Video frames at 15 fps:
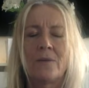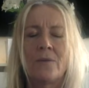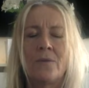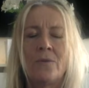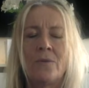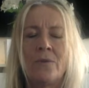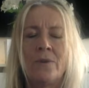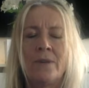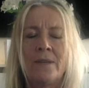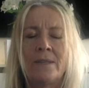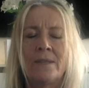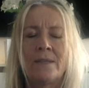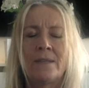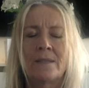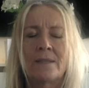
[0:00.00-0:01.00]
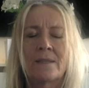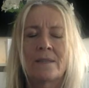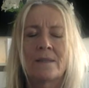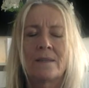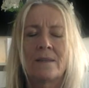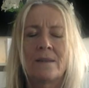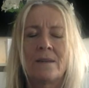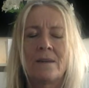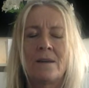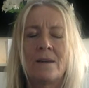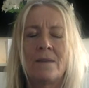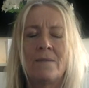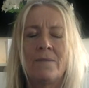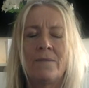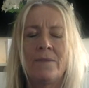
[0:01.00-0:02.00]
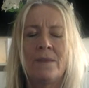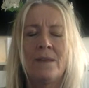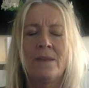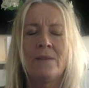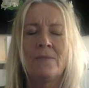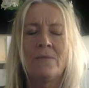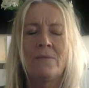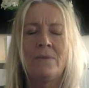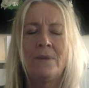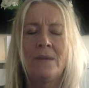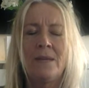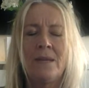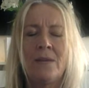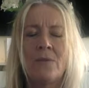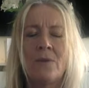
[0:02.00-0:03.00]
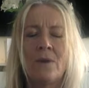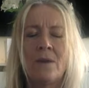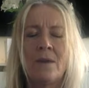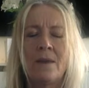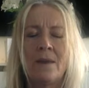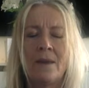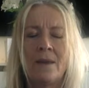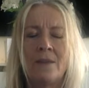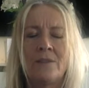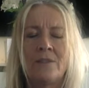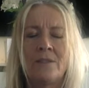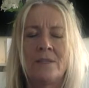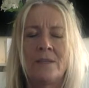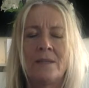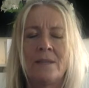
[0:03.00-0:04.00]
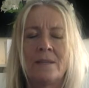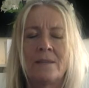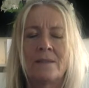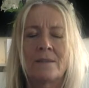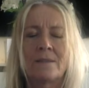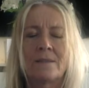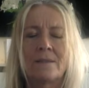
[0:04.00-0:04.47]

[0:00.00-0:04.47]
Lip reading: Or is it, God, I'm feeling really quite agitated